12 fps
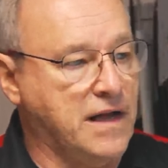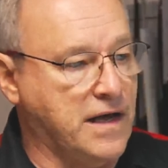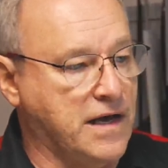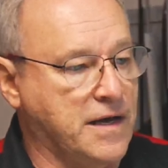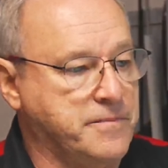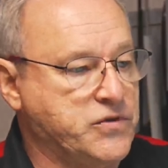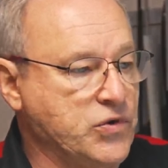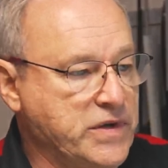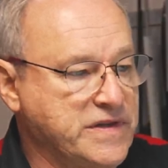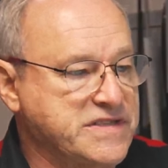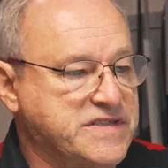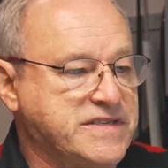I'm doing
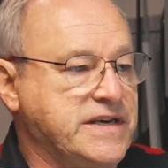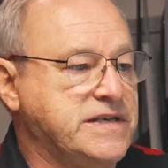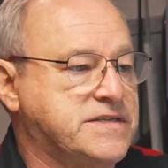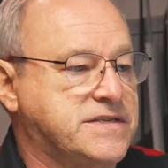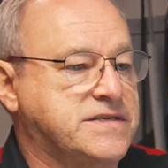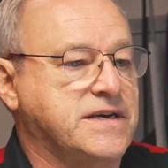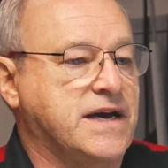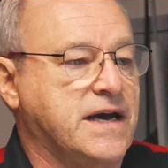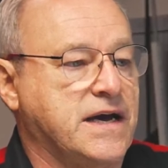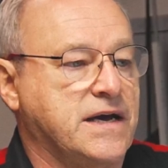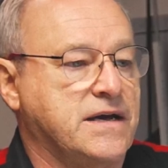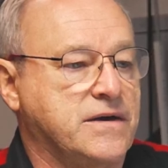the seats.
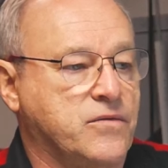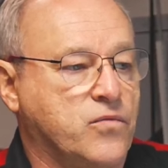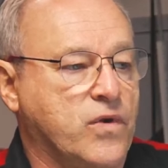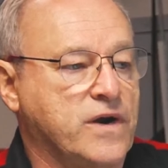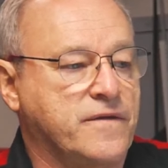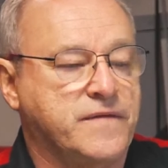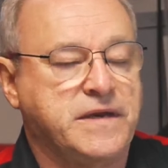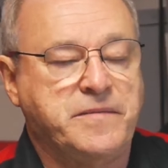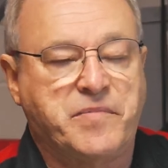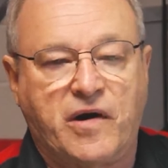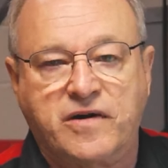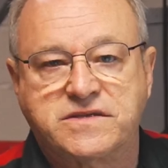One of the
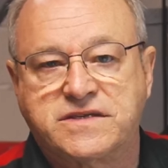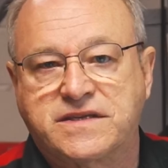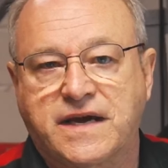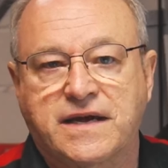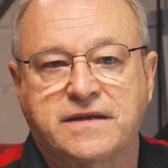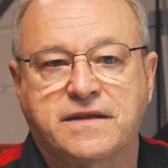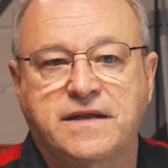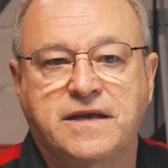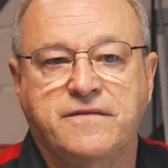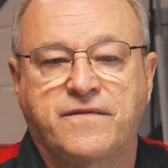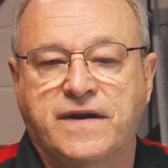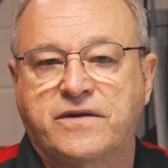parts that the
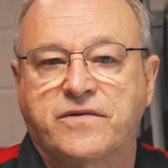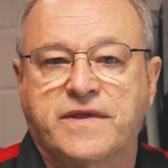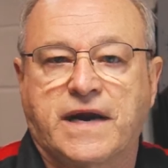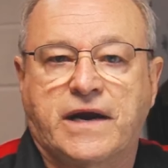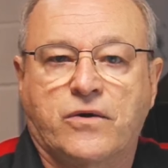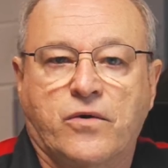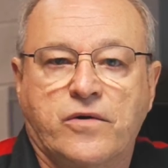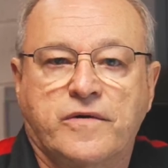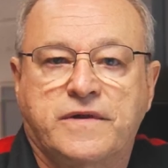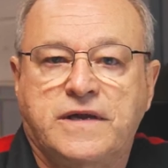vendor that I ordered the